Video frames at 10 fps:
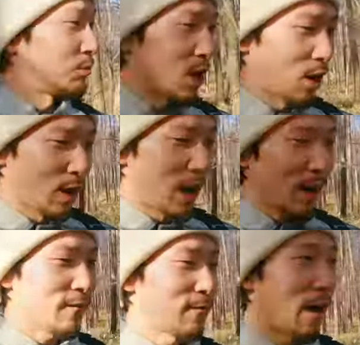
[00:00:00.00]
You know,
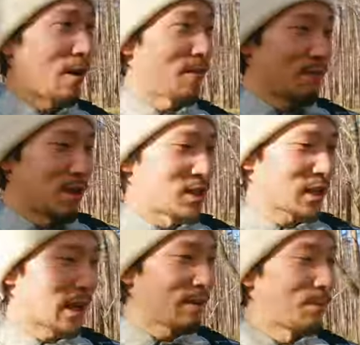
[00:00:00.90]
I found the
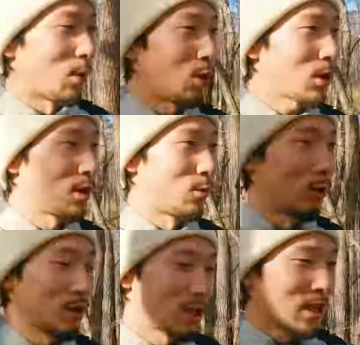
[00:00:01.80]
skateboard
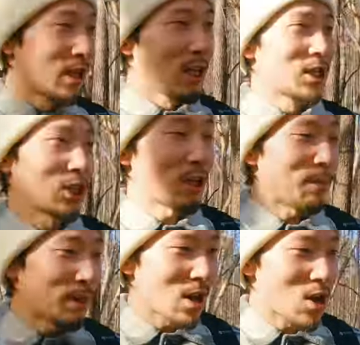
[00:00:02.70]
was
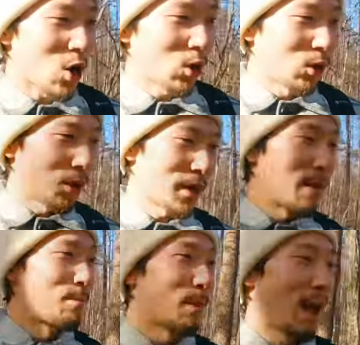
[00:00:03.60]
sleeping cold
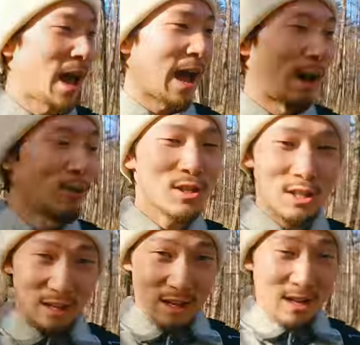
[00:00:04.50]
in my
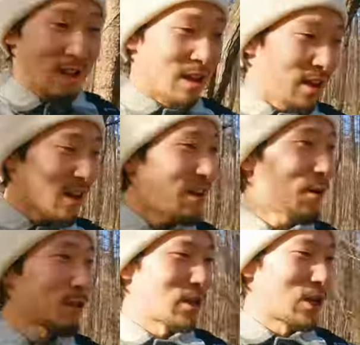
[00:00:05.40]
house. Oh,
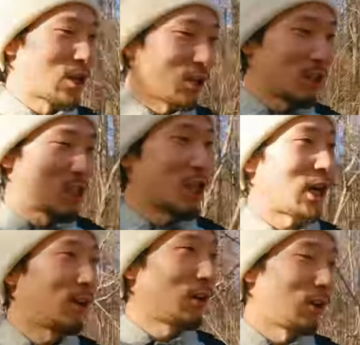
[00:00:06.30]
that was a good
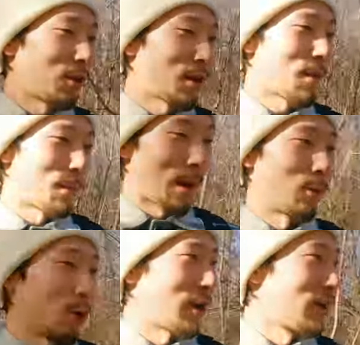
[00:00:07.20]
childhood
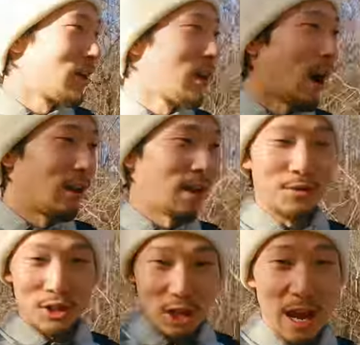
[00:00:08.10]
memory. I
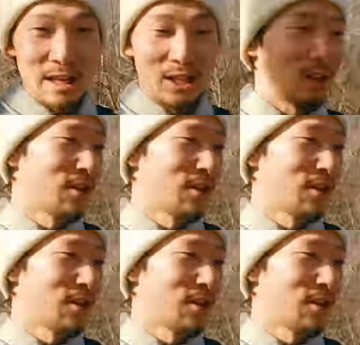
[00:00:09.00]
loved skate.